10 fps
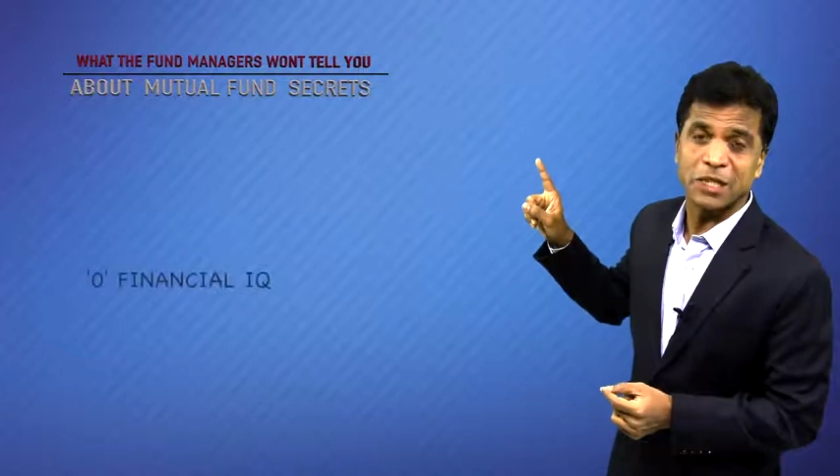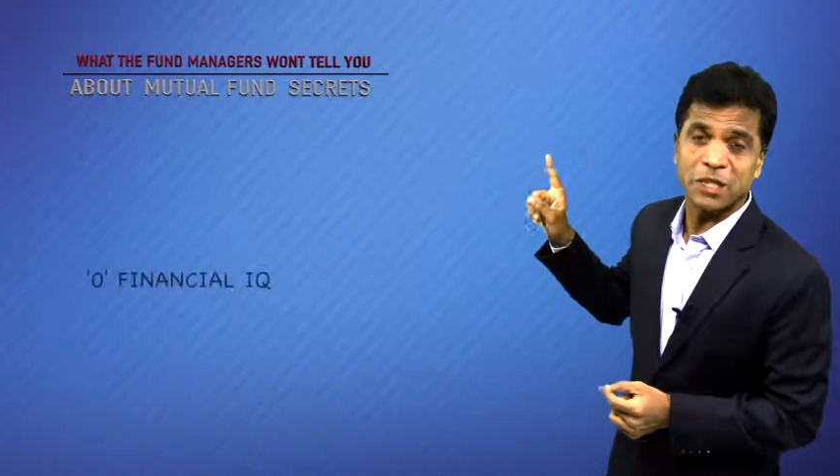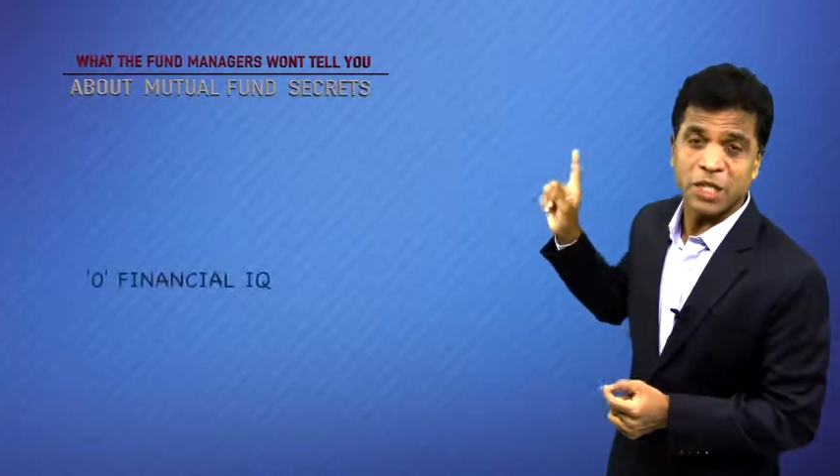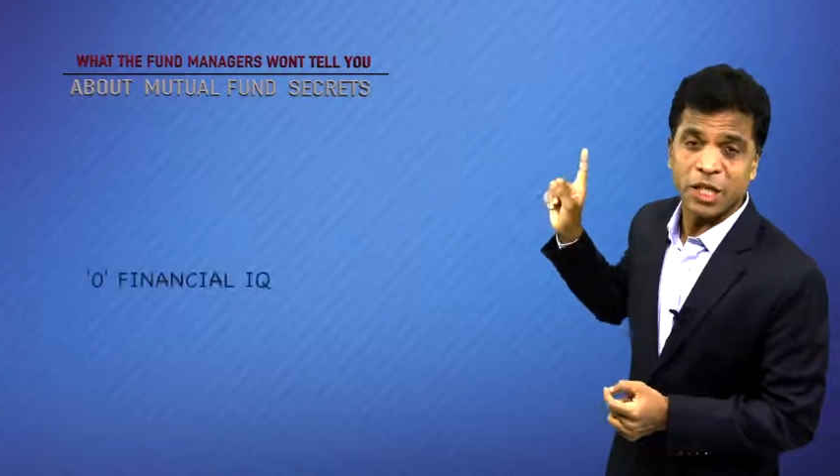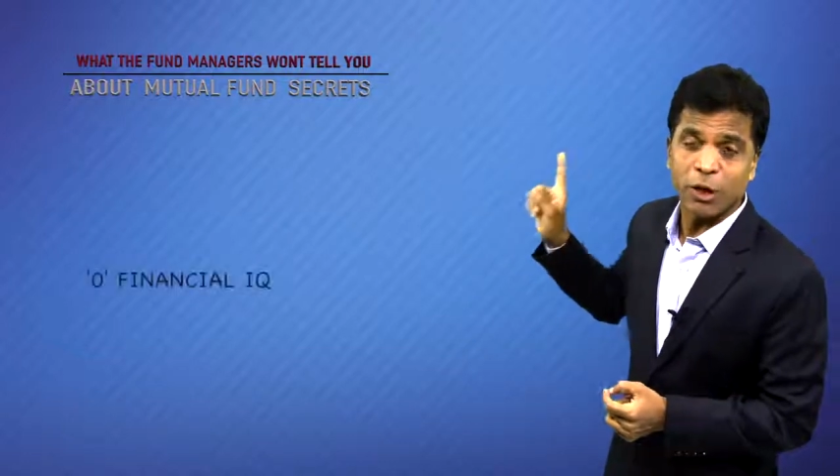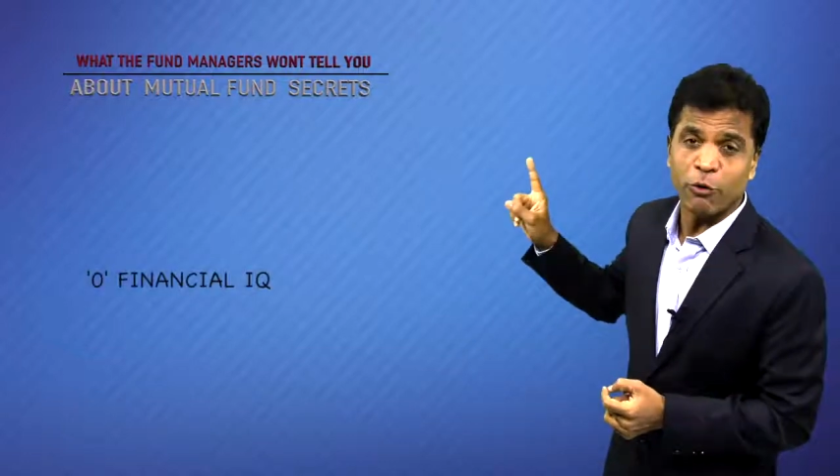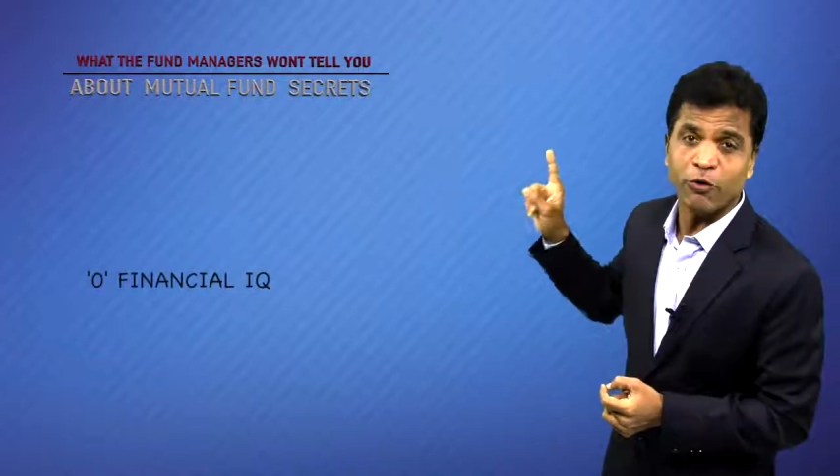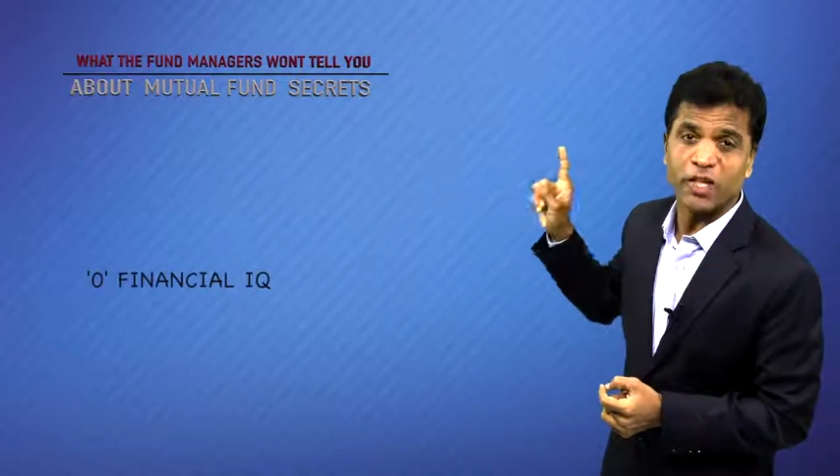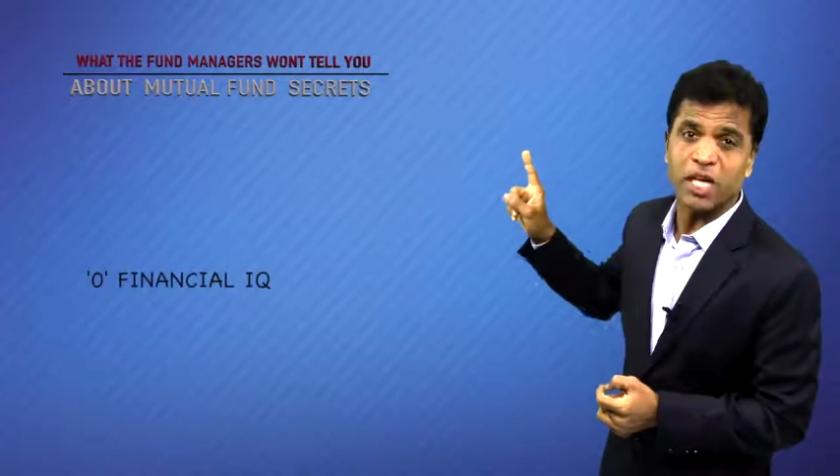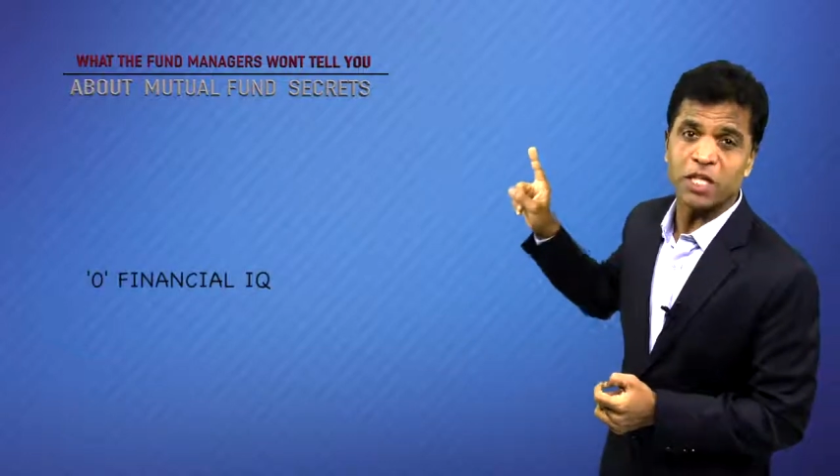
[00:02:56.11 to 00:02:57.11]
zero
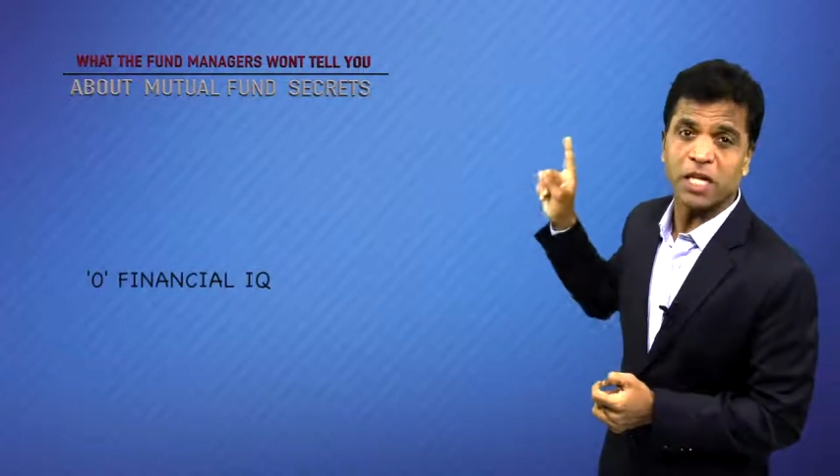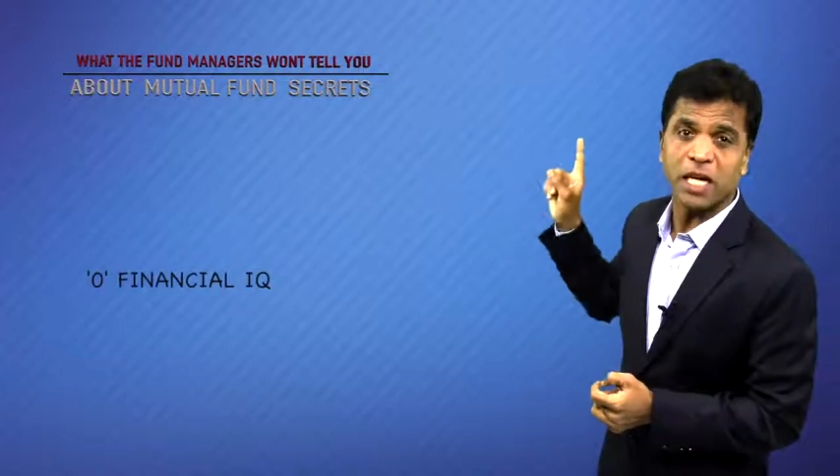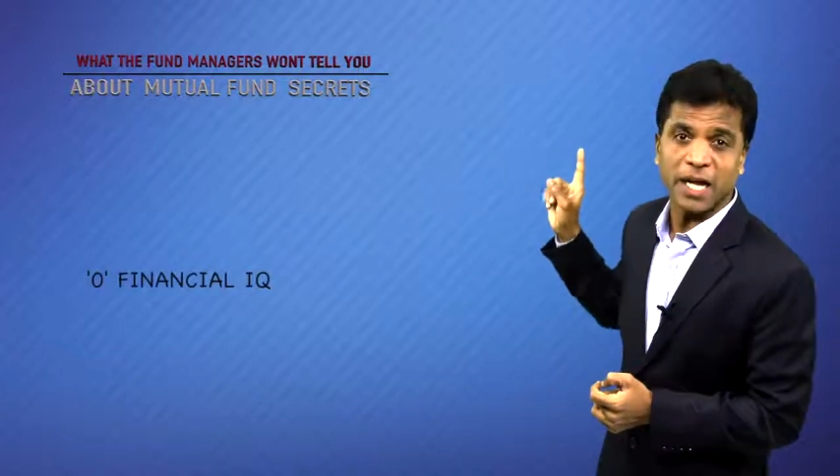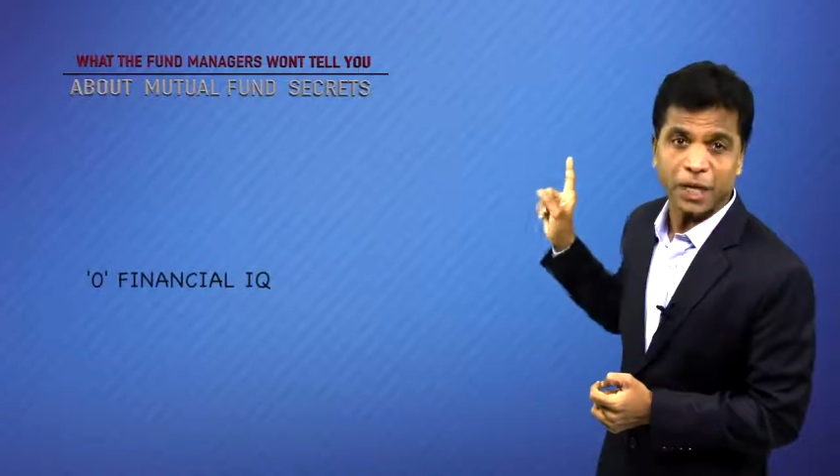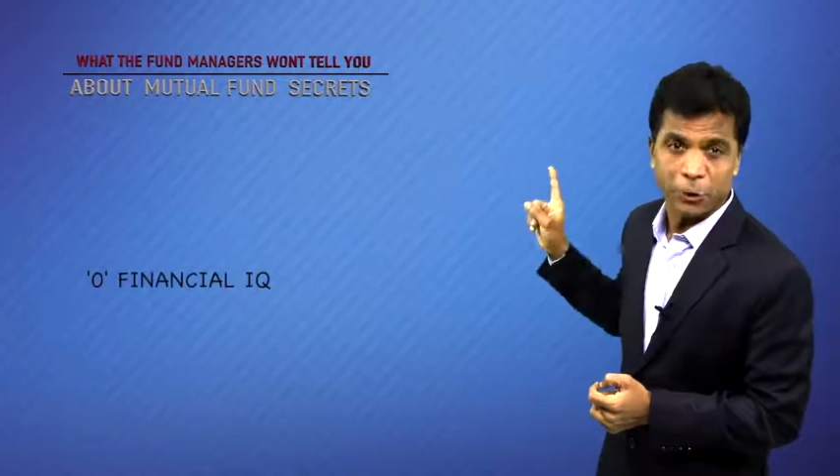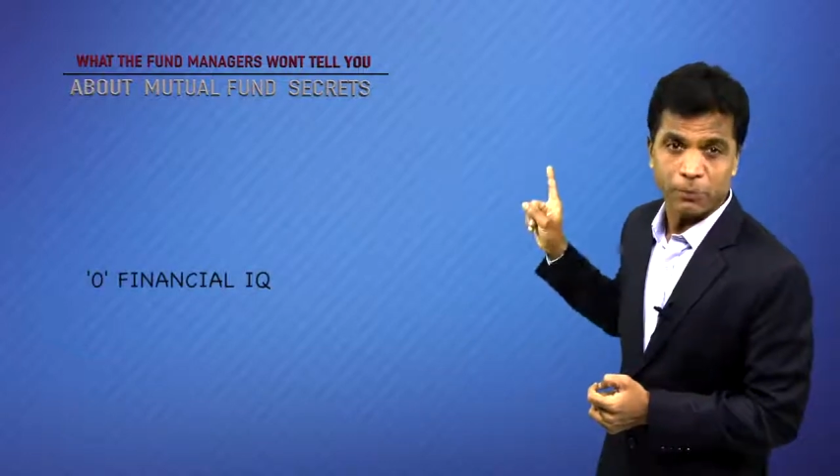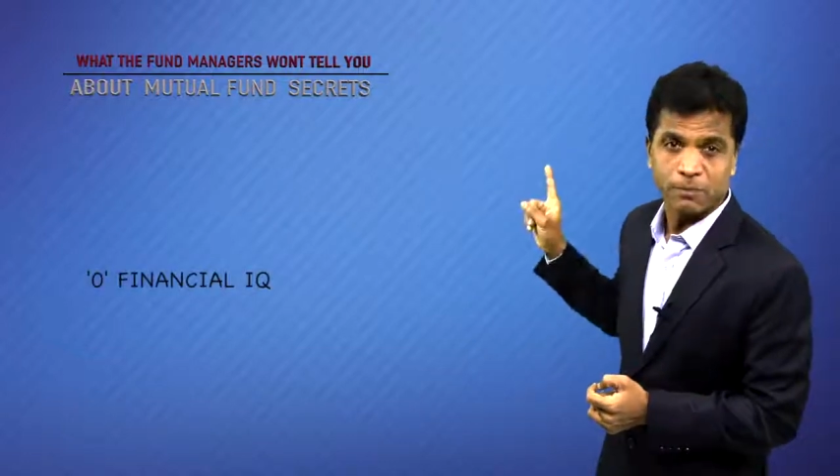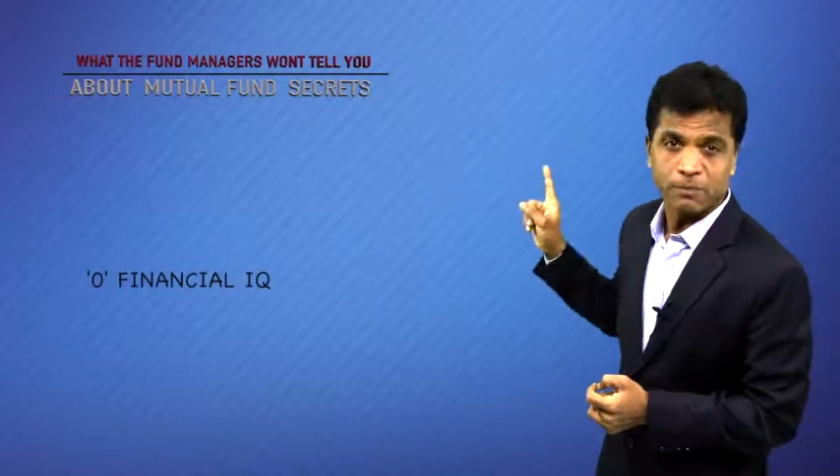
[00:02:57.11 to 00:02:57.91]
financial IQ.